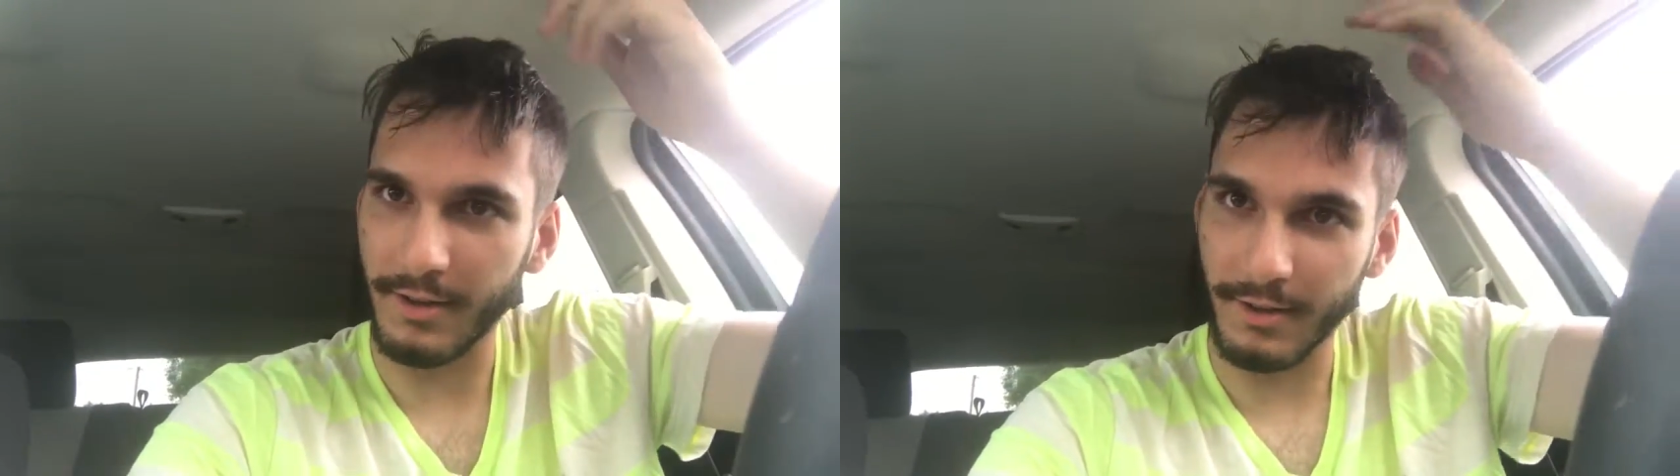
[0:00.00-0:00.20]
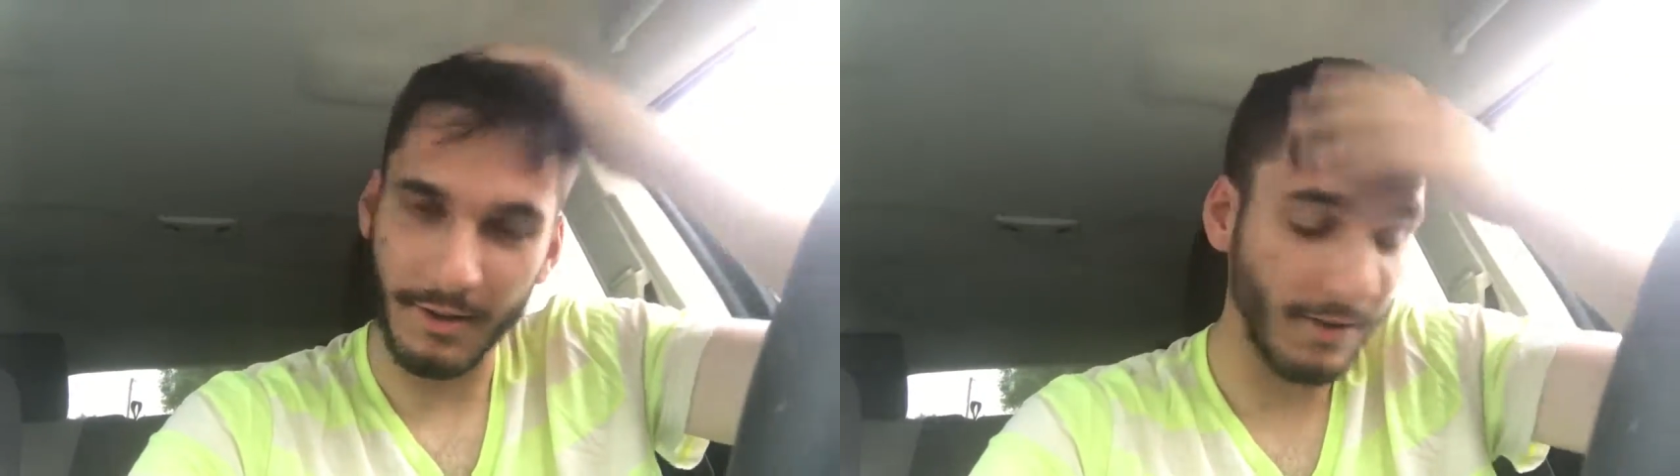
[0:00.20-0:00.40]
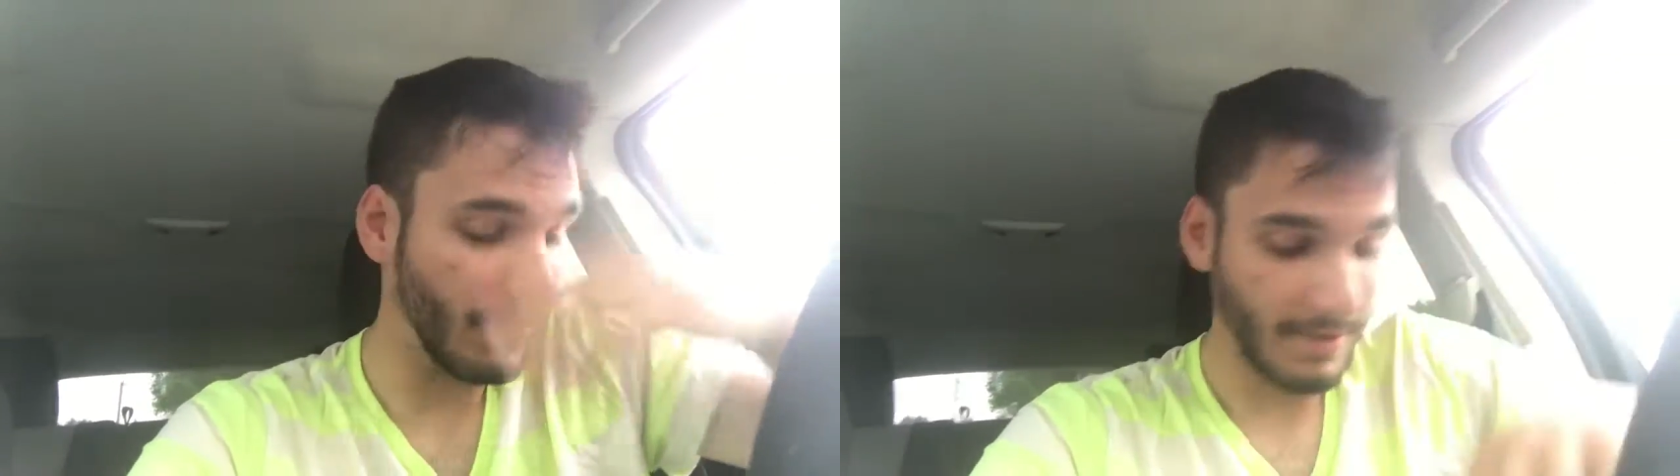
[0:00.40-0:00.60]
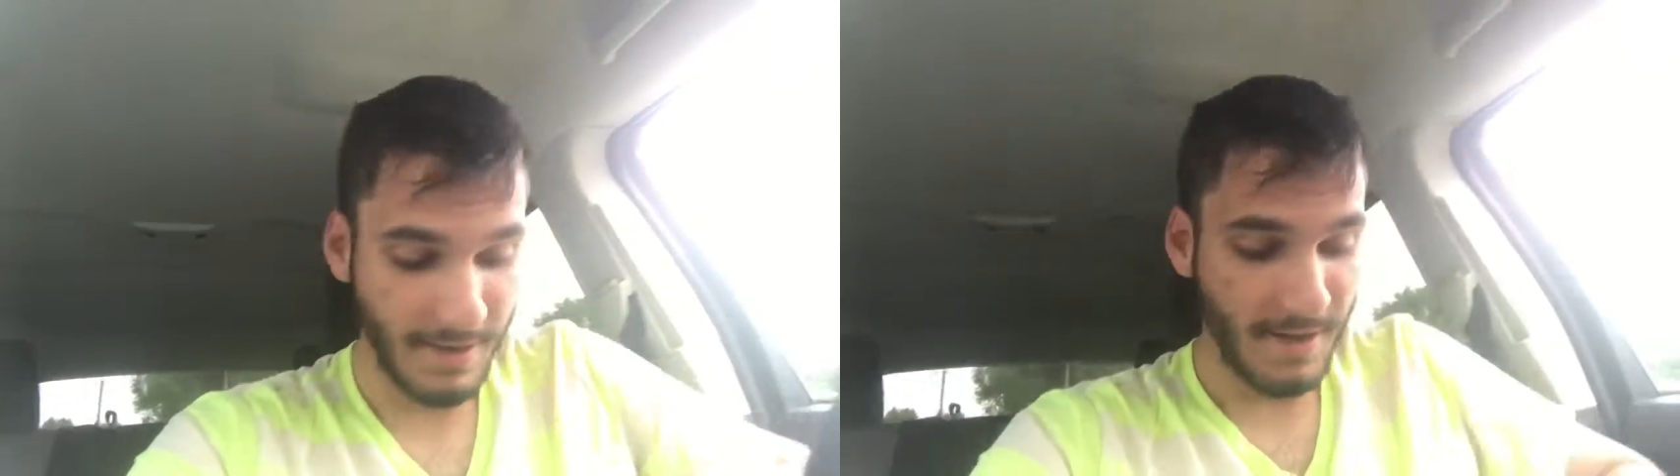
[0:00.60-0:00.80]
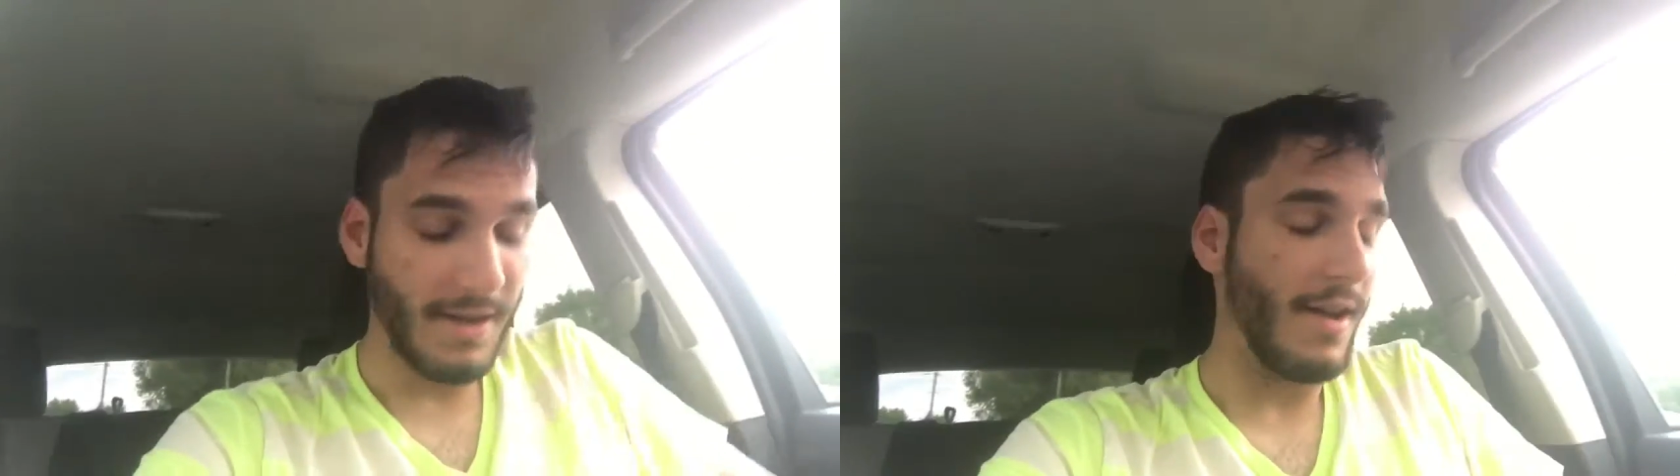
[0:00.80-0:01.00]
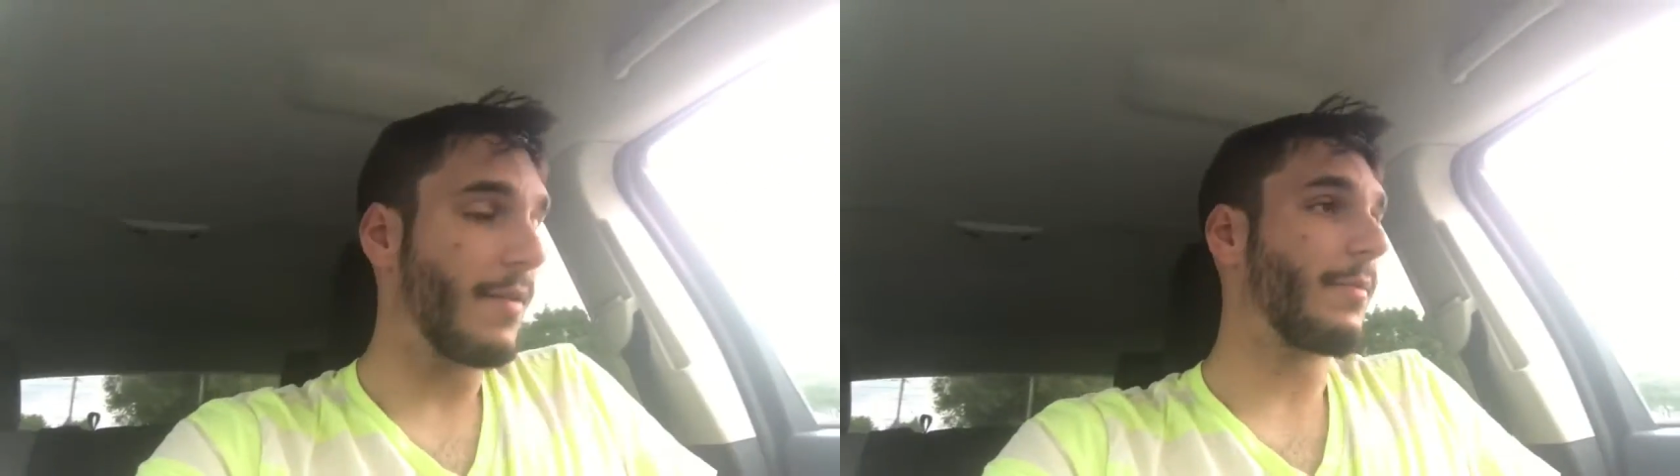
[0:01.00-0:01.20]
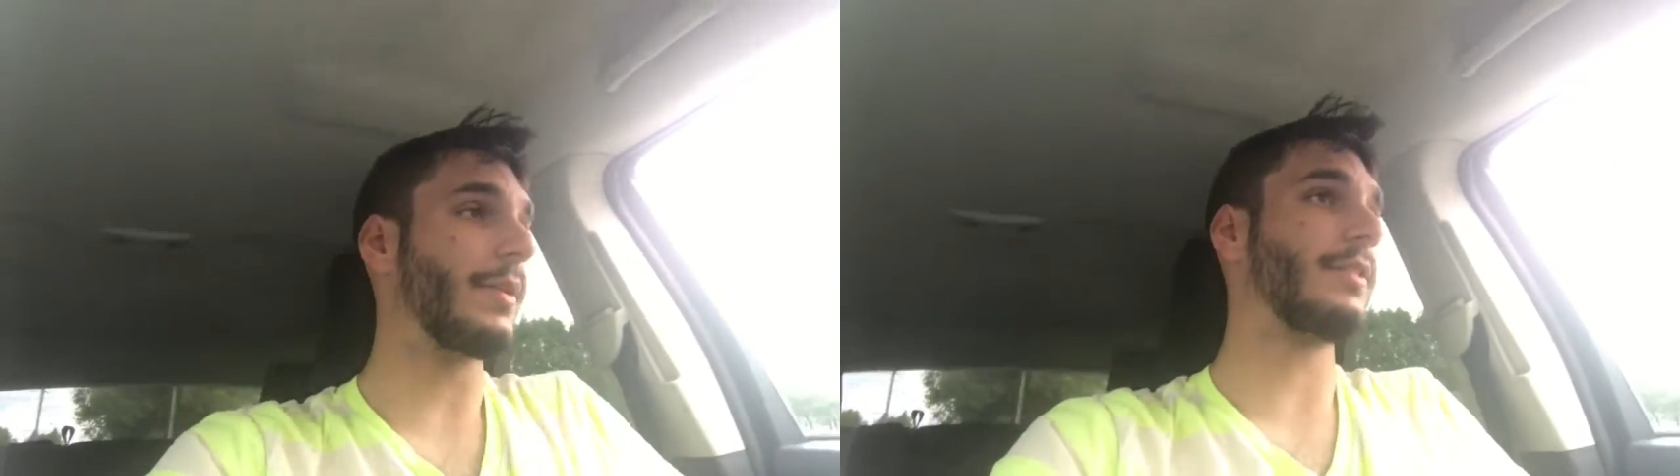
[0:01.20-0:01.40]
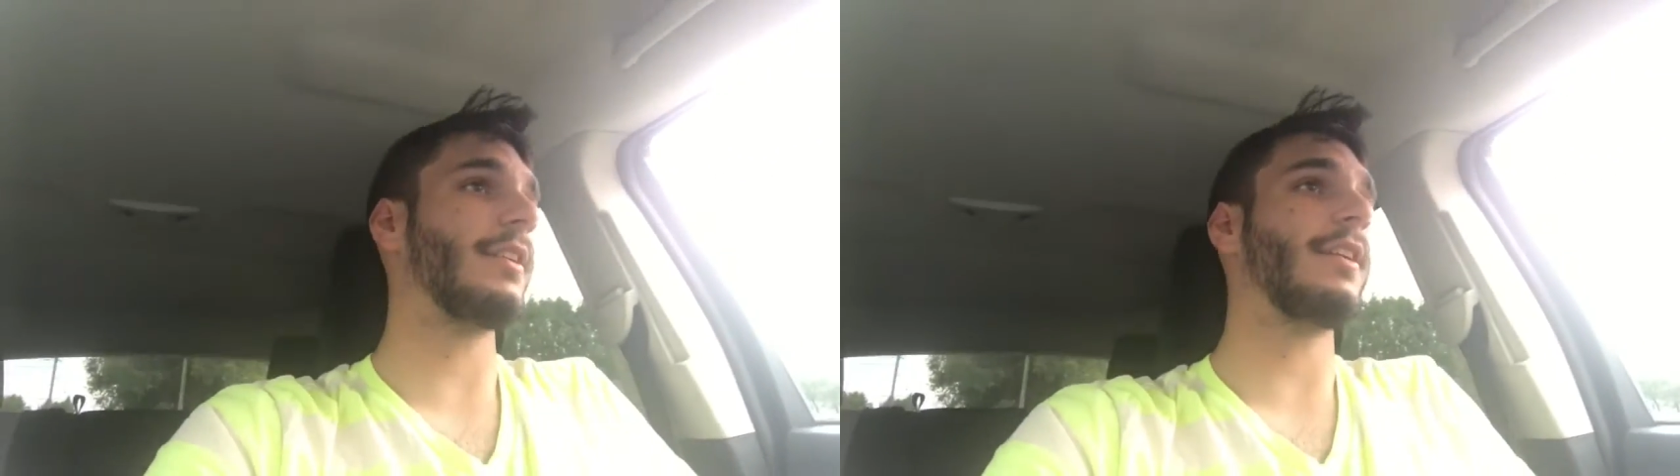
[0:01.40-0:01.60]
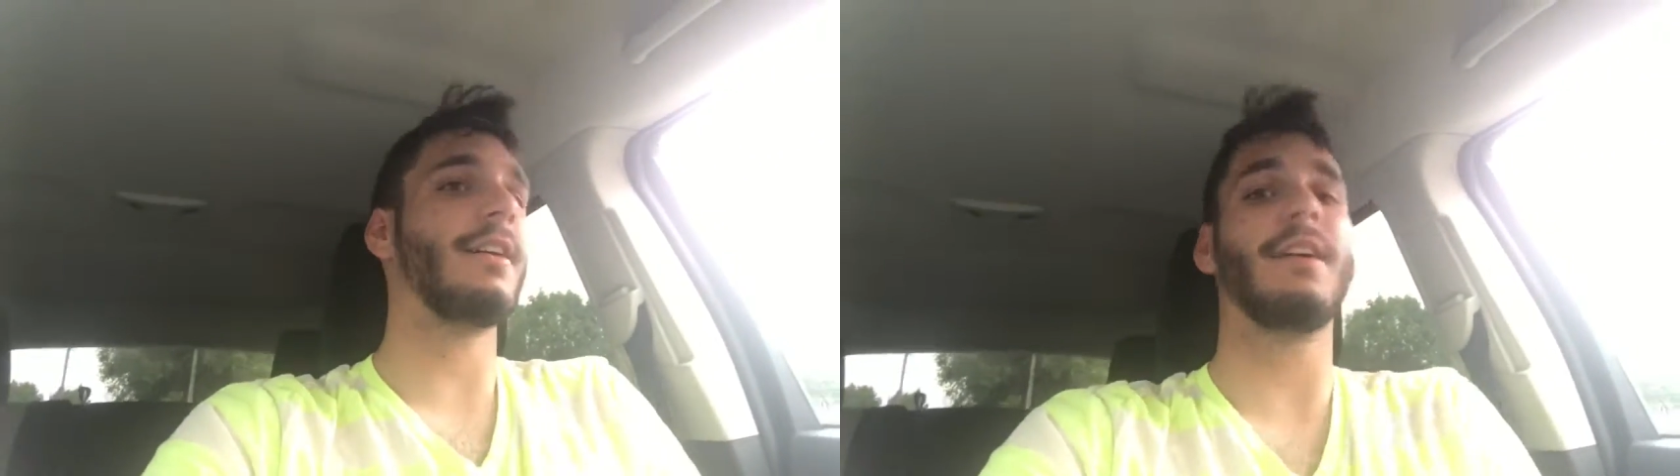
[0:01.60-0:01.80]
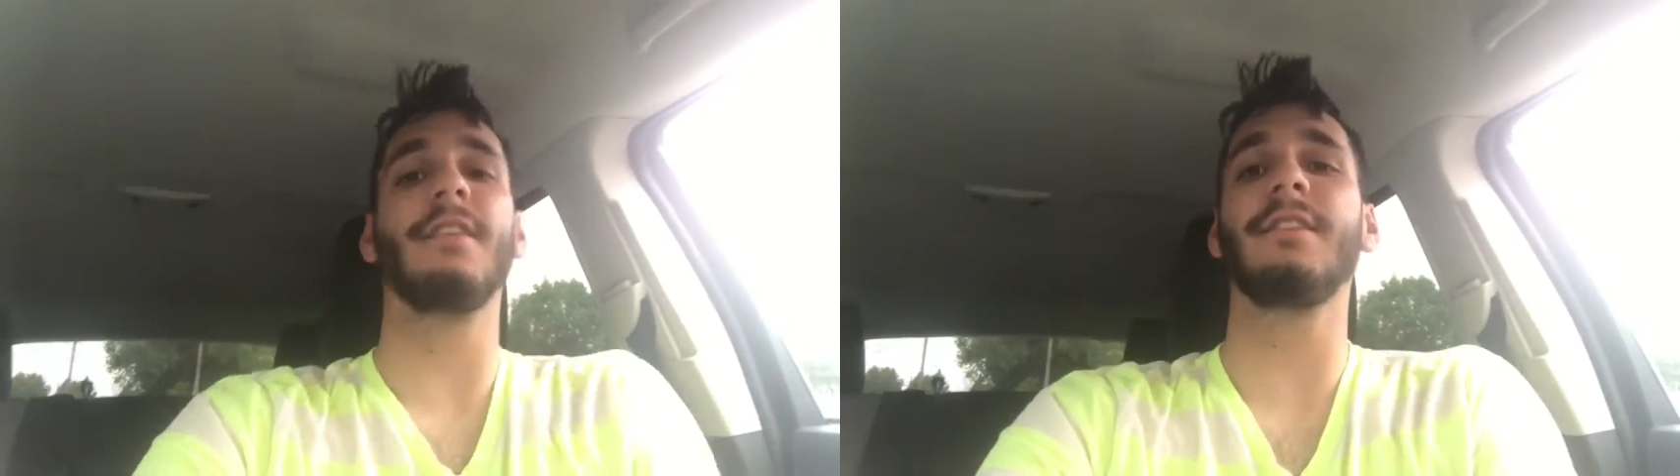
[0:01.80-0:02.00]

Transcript: I don't know. But, uh,